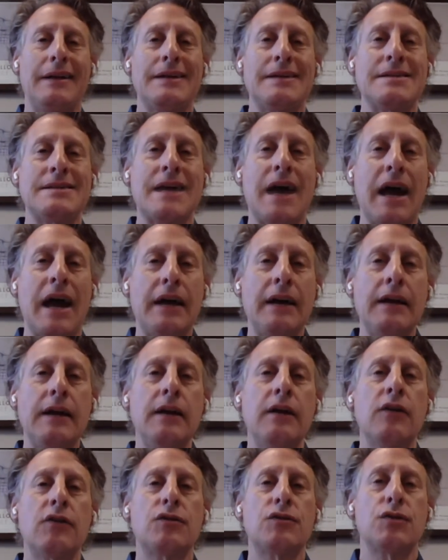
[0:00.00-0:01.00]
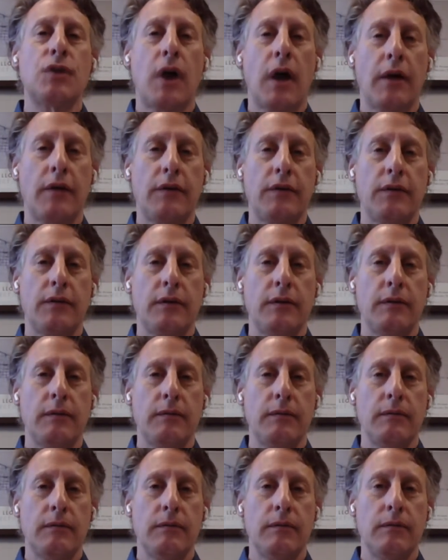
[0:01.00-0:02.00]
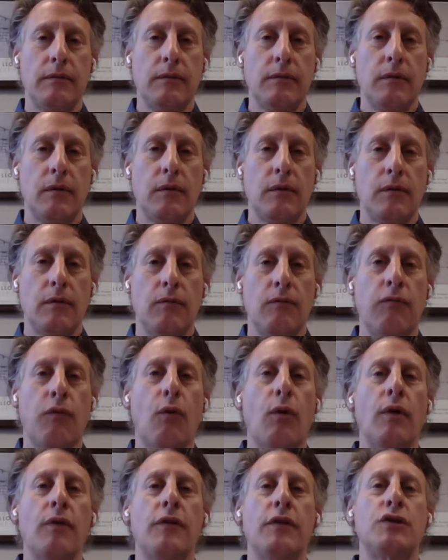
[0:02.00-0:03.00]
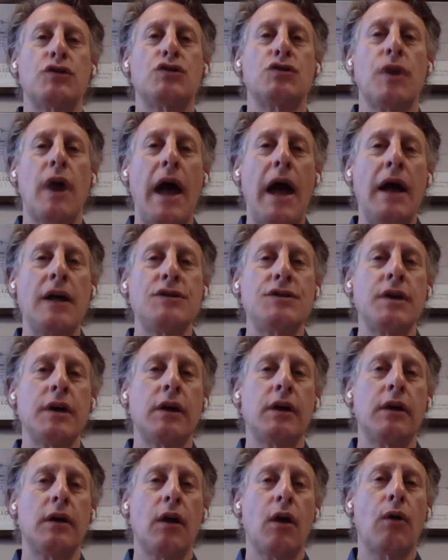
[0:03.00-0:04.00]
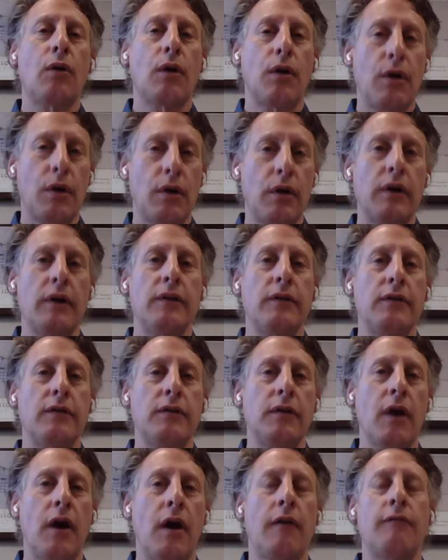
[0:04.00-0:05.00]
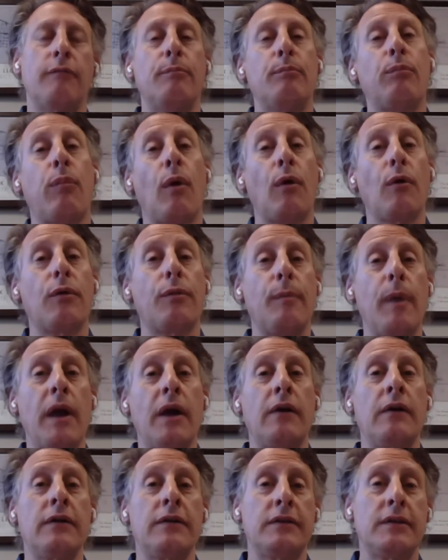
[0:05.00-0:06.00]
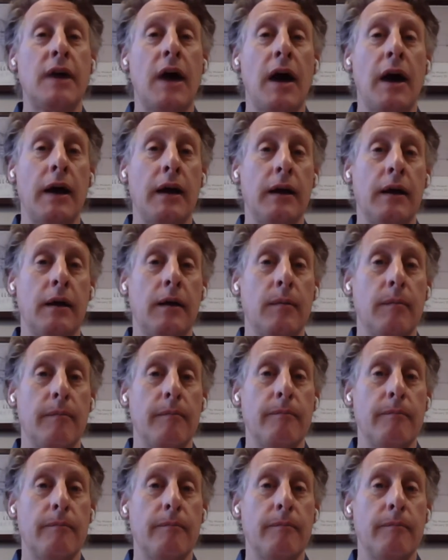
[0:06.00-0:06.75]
designing your trust for the tragic occurrence of both parents dying